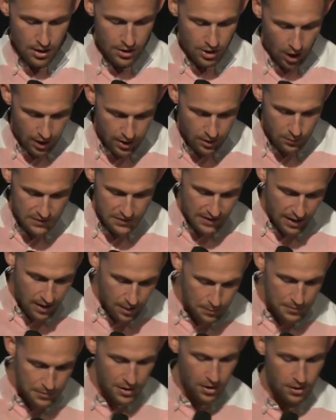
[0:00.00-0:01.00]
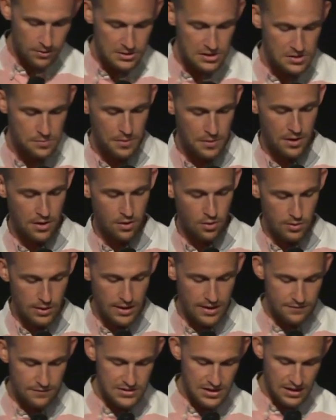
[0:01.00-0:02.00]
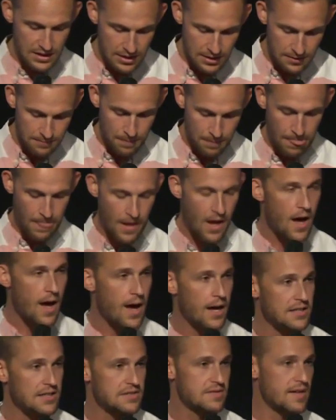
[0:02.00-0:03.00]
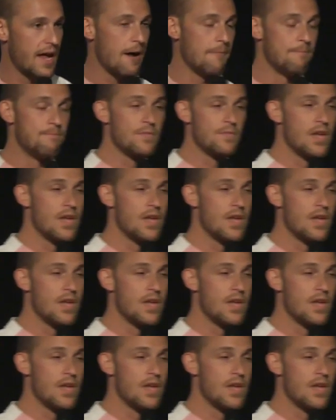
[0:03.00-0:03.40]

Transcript: Guard it with the help of the Holy Spirit who lives in us. Now,